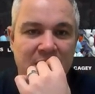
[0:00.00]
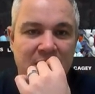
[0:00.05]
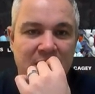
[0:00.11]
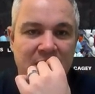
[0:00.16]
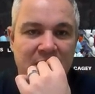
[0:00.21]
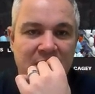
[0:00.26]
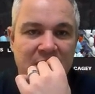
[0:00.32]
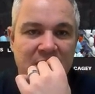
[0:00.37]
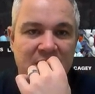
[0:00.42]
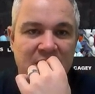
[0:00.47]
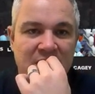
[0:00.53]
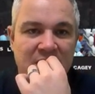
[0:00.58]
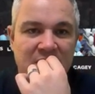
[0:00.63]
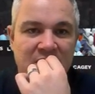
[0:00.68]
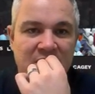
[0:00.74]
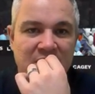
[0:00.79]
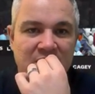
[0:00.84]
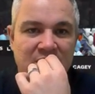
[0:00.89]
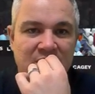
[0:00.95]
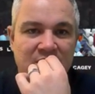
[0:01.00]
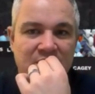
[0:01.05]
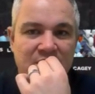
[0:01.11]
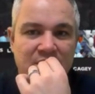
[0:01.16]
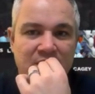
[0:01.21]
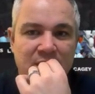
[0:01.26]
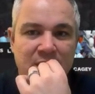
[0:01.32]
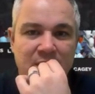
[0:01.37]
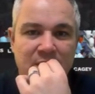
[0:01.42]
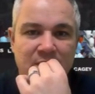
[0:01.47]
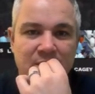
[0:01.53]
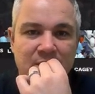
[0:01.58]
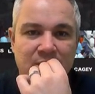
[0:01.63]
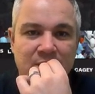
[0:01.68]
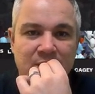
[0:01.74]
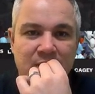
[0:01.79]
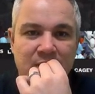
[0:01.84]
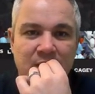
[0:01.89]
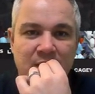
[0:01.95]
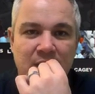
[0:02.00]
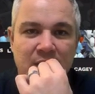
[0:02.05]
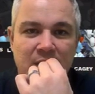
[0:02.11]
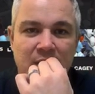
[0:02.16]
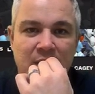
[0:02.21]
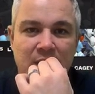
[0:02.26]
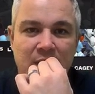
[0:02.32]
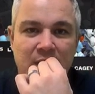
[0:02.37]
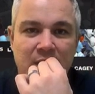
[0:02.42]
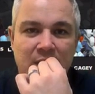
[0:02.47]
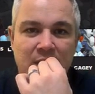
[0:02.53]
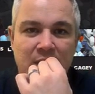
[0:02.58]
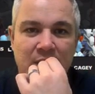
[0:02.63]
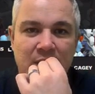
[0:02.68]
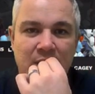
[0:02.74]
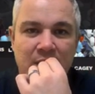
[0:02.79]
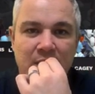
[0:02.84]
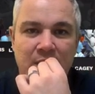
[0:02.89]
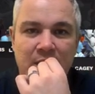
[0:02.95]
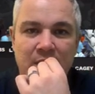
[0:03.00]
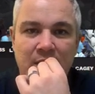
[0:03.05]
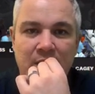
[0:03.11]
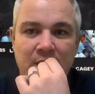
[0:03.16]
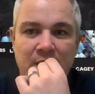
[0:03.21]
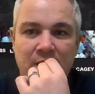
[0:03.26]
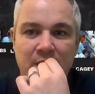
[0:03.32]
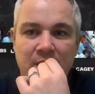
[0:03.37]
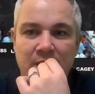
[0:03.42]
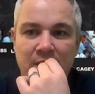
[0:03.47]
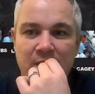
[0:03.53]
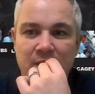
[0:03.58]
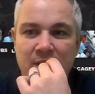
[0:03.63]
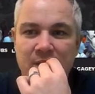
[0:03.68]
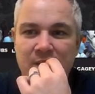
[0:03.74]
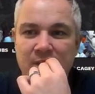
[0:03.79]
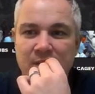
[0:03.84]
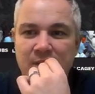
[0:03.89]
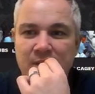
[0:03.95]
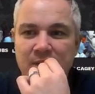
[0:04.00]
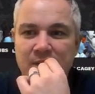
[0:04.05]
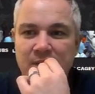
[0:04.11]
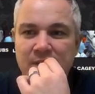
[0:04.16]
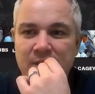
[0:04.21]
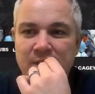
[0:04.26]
Nothing is said.